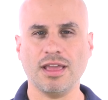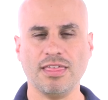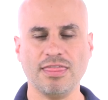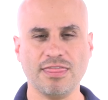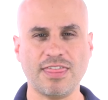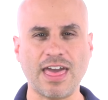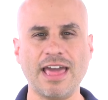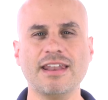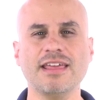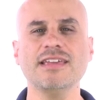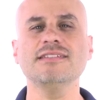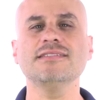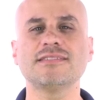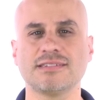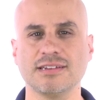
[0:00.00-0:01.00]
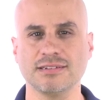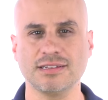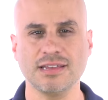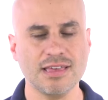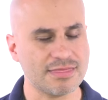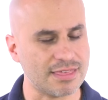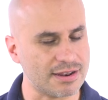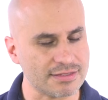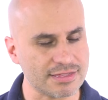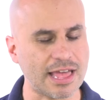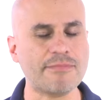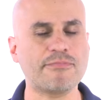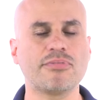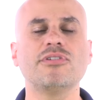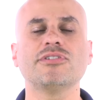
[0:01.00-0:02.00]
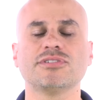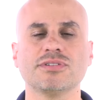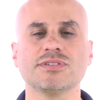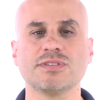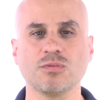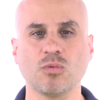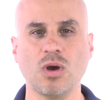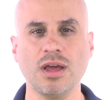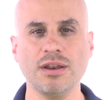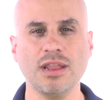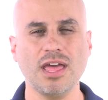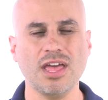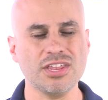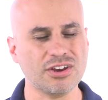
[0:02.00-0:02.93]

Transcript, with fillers: in that instant that that person's the one,